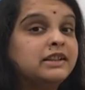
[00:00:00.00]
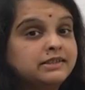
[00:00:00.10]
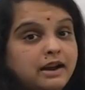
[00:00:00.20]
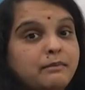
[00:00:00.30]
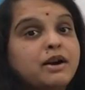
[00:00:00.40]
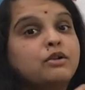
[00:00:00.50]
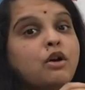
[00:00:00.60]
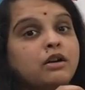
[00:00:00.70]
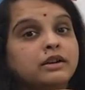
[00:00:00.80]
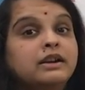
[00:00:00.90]
in the stomach
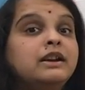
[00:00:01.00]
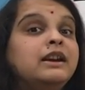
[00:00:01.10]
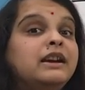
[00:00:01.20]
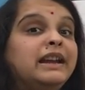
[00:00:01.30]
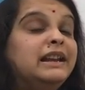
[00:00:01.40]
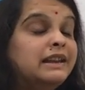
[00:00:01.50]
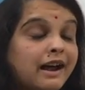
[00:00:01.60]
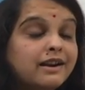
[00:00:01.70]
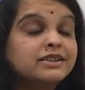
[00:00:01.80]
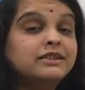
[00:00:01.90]
or in
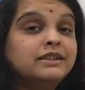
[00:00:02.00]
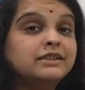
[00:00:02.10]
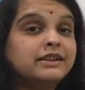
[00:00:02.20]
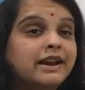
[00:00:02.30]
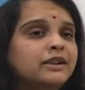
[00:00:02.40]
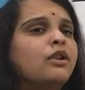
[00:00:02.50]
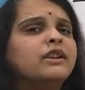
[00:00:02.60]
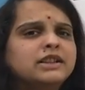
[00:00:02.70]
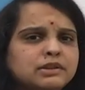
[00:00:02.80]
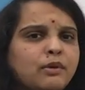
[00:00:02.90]
large intestine
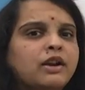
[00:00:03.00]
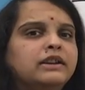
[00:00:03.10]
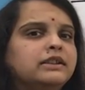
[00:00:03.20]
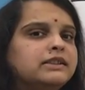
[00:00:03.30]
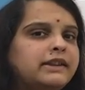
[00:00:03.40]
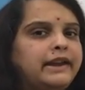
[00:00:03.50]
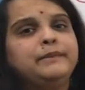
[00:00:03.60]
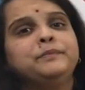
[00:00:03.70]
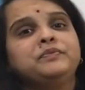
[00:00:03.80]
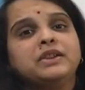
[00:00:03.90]
or in small
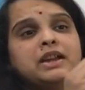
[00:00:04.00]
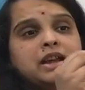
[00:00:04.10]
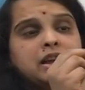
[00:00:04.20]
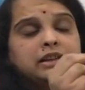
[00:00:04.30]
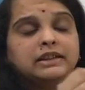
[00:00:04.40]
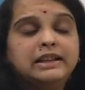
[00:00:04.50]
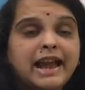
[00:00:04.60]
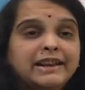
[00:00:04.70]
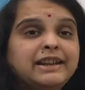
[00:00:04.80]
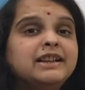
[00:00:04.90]
intestine, the
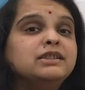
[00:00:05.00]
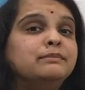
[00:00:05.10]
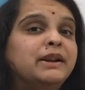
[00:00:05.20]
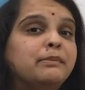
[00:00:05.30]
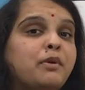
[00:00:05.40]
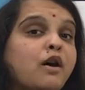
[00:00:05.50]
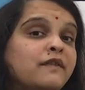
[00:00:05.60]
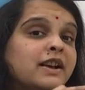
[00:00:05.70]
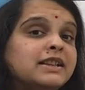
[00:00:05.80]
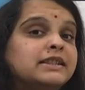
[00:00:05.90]
lining is made up
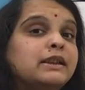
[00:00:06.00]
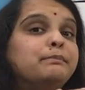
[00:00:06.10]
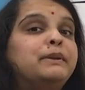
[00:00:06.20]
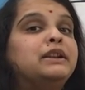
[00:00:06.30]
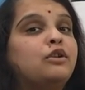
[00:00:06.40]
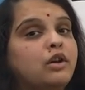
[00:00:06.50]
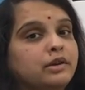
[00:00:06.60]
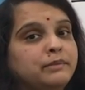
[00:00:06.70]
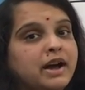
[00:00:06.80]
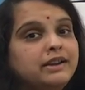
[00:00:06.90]
of simple
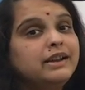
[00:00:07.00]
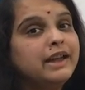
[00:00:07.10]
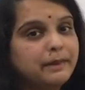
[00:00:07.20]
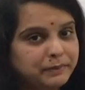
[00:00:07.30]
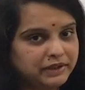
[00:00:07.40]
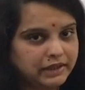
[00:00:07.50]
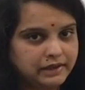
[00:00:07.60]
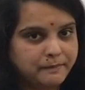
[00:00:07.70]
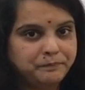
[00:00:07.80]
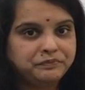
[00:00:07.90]
columnar
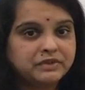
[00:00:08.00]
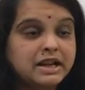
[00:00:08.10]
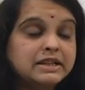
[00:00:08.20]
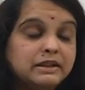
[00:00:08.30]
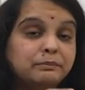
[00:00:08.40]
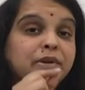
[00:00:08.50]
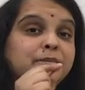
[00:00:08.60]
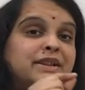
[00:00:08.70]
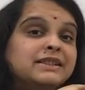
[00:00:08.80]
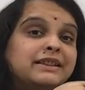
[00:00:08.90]
epithelium.
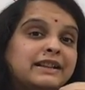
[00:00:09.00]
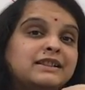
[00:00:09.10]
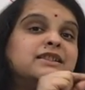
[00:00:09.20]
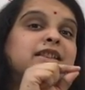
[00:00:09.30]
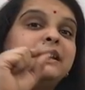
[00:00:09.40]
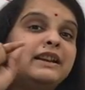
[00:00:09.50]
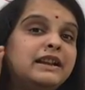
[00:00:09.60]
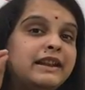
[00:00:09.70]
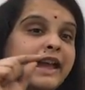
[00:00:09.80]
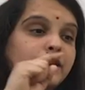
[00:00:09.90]
Simple means there is a
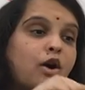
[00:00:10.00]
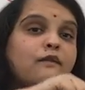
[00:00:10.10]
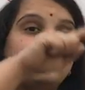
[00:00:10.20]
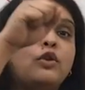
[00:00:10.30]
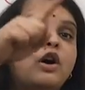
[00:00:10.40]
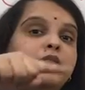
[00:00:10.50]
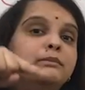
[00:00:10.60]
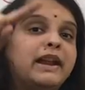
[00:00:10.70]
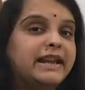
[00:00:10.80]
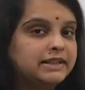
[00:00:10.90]
single layer of
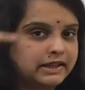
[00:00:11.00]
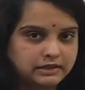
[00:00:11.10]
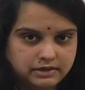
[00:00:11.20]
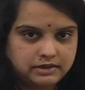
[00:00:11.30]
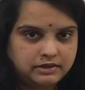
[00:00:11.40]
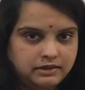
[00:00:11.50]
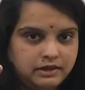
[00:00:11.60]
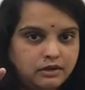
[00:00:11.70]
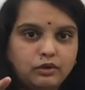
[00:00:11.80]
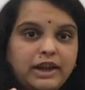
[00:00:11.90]
column like cells.
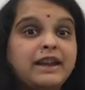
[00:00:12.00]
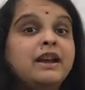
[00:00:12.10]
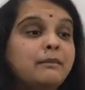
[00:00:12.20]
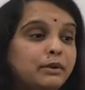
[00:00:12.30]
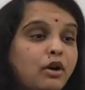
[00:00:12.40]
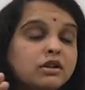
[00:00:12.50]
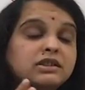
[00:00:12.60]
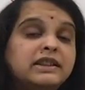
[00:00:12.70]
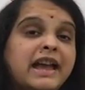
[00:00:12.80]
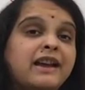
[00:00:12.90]
Okay,
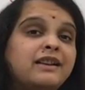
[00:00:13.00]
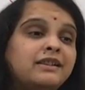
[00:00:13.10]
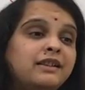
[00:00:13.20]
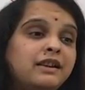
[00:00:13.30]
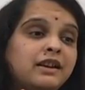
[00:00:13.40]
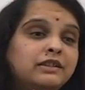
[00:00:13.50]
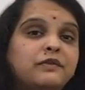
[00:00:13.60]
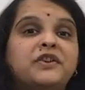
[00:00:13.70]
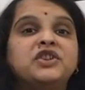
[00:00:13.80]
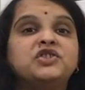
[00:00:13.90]
because there
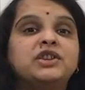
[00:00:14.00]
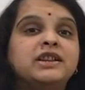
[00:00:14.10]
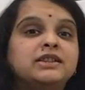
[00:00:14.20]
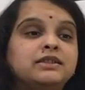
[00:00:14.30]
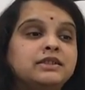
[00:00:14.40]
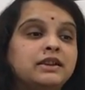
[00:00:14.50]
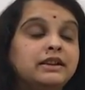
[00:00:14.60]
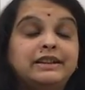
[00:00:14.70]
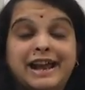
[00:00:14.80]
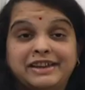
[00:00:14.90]
the function is
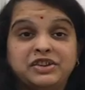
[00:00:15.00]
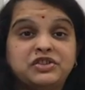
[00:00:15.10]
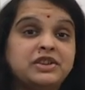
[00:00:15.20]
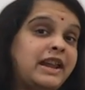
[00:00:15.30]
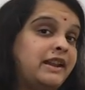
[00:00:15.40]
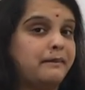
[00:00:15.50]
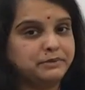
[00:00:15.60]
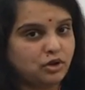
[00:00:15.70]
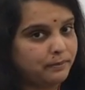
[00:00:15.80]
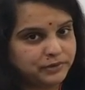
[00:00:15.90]
digestion and
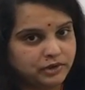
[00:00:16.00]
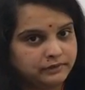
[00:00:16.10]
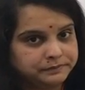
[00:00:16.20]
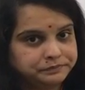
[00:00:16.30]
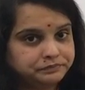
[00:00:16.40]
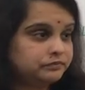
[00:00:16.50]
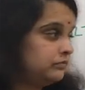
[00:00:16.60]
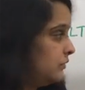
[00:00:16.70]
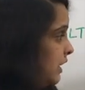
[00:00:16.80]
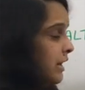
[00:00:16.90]
absorption.
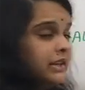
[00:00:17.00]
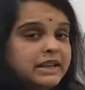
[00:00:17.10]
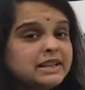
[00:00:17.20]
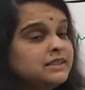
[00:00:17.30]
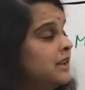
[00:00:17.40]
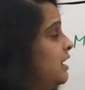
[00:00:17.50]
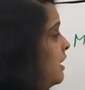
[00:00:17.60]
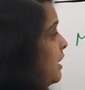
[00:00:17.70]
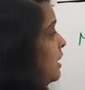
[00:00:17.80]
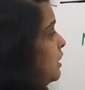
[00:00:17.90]
Yes,
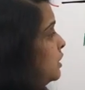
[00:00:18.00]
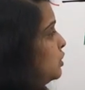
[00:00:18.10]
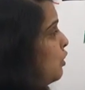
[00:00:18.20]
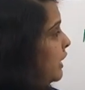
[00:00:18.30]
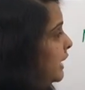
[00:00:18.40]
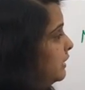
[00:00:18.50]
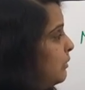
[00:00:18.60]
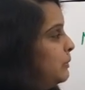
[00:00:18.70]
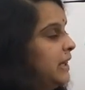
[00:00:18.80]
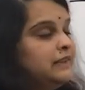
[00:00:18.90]
so it
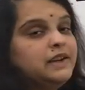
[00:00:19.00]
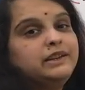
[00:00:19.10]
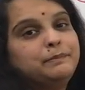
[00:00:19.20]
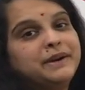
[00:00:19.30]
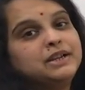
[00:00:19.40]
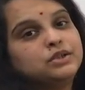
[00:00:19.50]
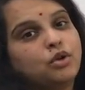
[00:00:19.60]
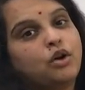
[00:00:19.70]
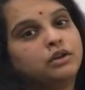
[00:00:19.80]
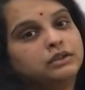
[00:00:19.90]
completely depends
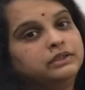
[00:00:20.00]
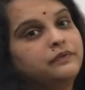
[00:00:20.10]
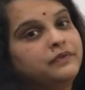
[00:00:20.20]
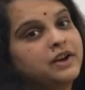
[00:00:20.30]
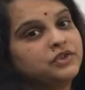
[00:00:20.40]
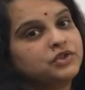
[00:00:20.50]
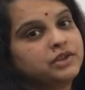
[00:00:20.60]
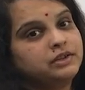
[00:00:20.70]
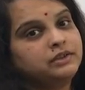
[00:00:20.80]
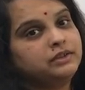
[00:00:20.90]
on the
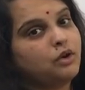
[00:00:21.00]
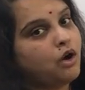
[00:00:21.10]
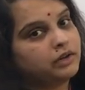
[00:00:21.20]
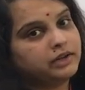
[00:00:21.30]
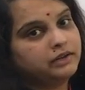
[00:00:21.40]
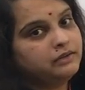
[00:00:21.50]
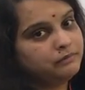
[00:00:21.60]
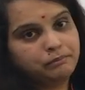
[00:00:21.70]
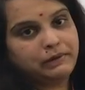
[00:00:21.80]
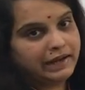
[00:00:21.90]
function the organ
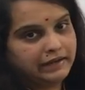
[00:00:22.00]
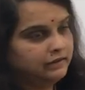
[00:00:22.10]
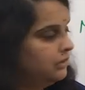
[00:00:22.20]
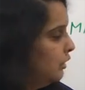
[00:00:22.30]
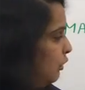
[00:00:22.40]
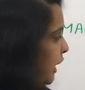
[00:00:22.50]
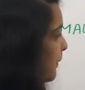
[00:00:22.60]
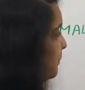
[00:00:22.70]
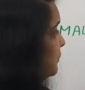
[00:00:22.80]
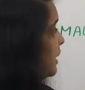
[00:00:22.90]
playing.
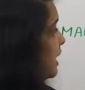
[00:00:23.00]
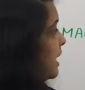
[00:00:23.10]
Okay,